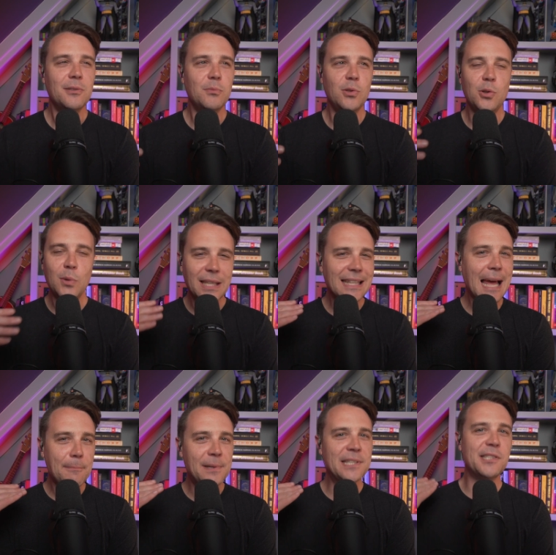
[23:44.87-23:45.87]
you get
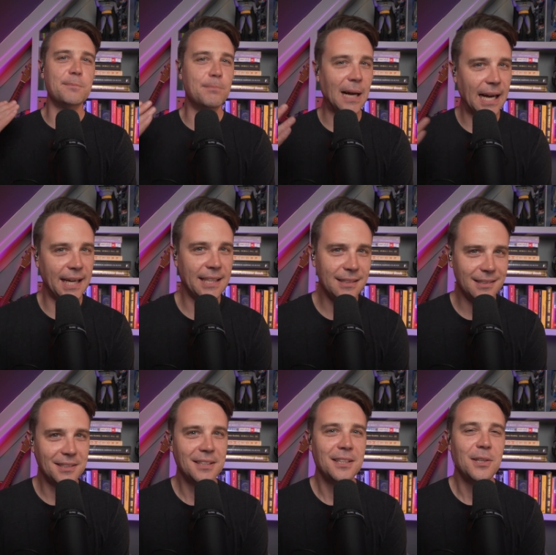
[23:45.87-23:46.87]
that peace of
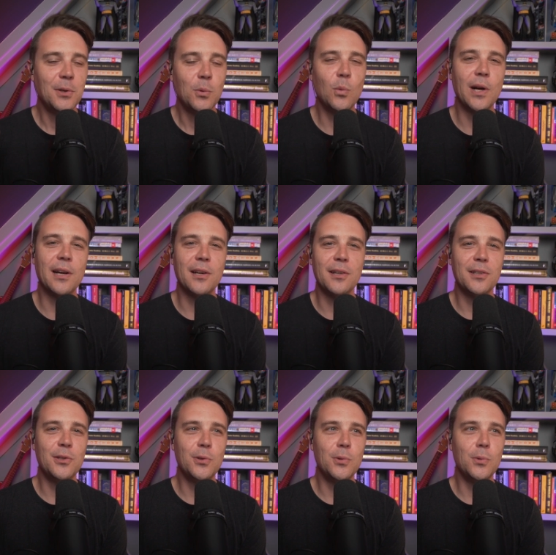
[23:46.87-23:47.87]
mind where
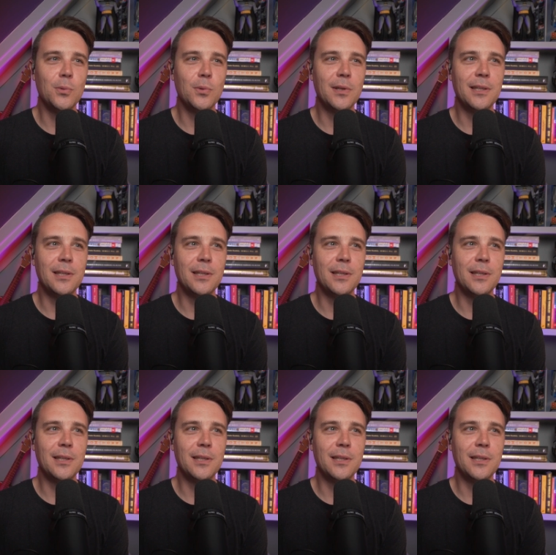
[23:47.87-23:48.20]
you